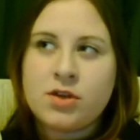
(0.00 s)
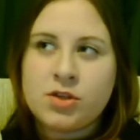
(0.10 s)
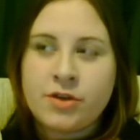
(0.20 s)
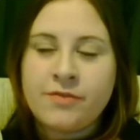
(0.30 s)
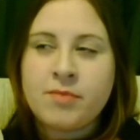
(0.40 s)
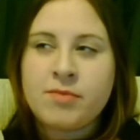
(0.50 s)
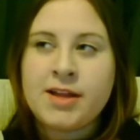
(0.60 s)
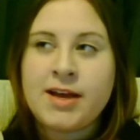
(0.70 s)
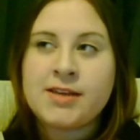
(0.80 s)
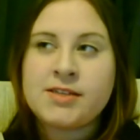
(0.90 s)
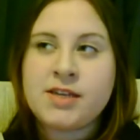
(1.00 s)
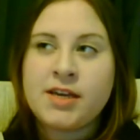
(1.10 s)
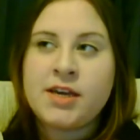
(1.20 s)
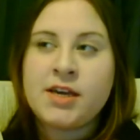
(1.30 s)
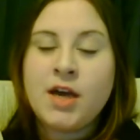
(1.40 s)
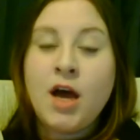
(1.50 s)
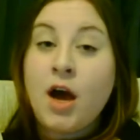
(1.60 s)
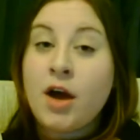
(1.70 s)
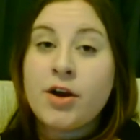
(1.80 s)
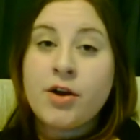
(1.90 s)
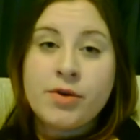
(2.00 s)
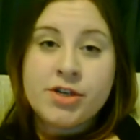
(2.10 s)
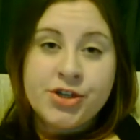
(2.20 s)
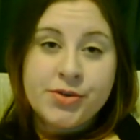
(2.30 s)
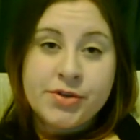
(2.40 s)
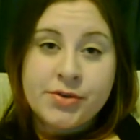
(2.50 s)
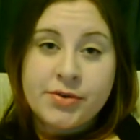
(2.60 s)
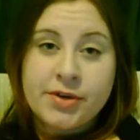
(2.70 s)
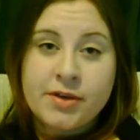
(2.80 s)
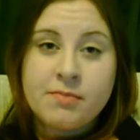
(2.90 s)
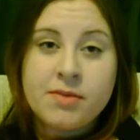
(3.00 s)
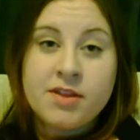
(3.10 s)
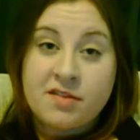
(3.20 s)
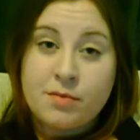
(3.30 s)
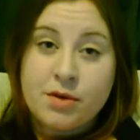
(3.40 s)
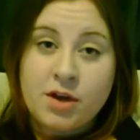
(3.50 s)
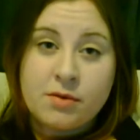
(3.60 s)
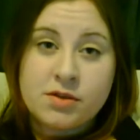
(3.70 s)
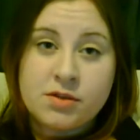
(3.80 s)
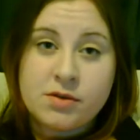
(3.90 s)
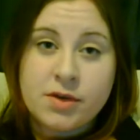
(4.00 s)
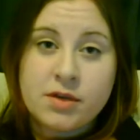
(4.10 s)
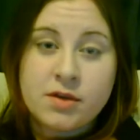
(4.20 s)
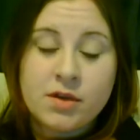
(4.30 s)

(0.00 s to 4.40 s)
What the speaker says: November last year. I don't know what you were doing, but this is what I was doing.